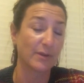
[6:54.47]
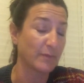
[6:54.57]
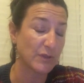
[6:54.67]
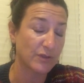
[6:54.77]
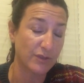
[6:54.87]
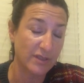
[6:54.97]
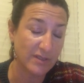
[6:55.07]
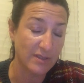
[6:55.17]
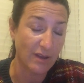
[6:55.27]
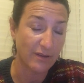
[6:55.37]
abuser
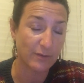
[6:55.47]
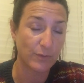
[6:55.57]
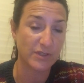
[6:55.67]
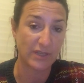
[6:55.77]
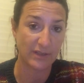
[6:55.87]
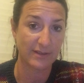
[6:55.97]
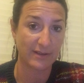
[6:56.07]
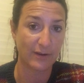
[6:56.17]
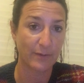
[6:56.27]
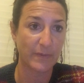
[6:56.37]
does not reject
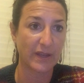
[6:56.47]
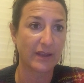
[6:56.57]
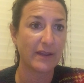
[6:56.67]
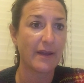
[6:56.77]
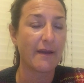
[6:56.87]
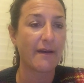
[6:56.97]
therapy,